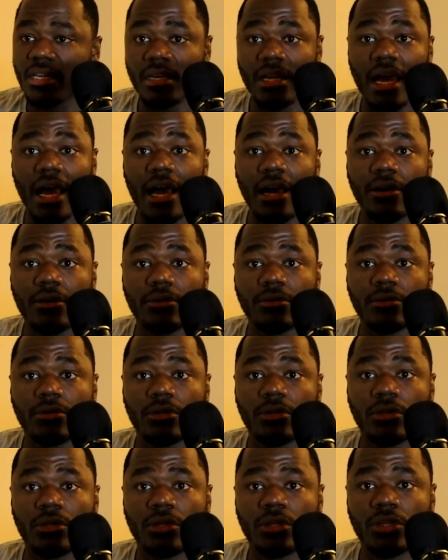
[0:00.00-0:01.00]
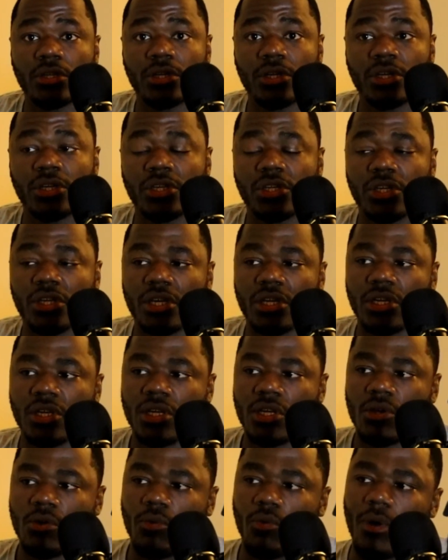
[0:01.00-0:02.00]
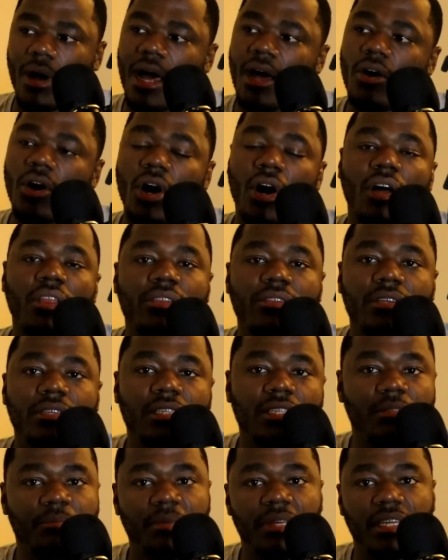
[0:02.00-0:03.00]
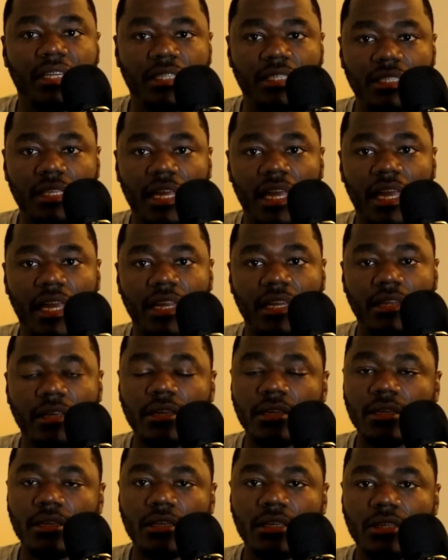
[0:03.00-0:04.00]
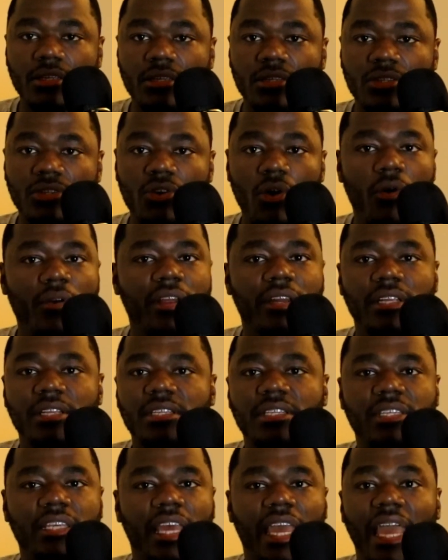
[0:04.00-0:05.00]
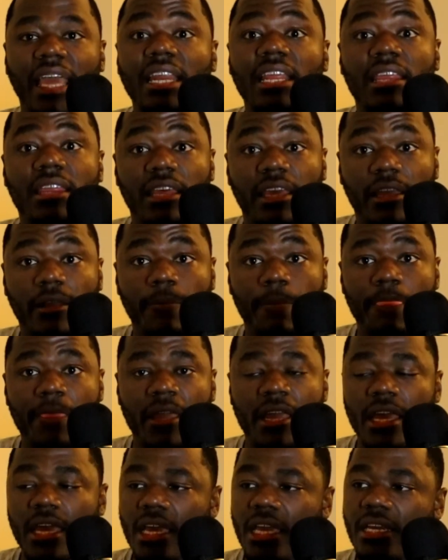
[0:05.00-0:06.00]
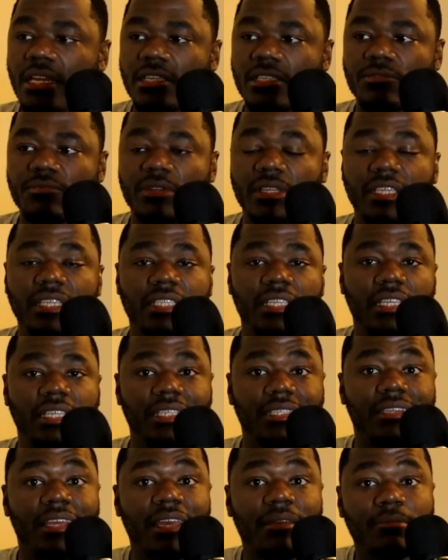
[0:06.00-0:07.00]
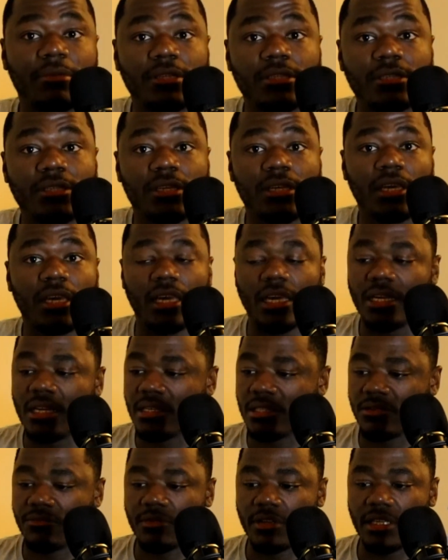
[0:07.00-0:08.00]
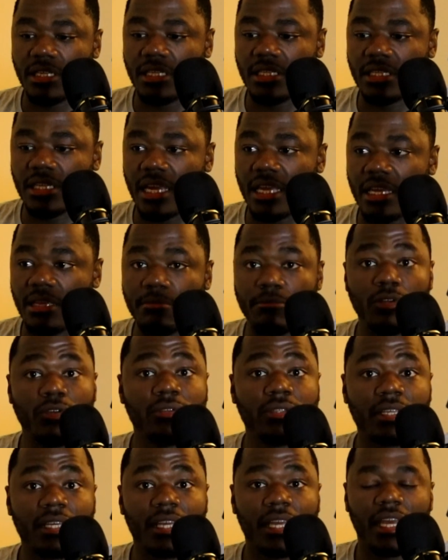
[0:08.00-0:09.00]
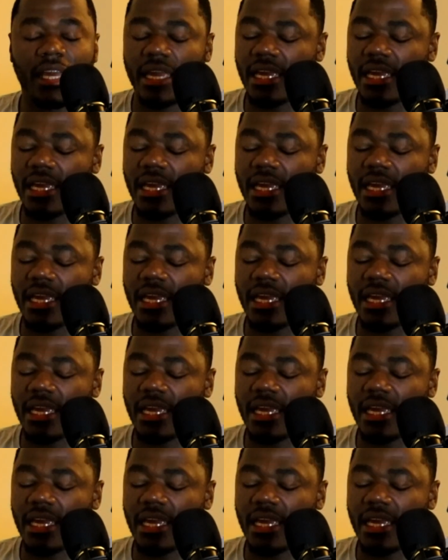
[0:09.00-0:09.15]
Now, while all of this is being said, Tory didn't say anything. He doesn't release any statements. He doesn't release any music.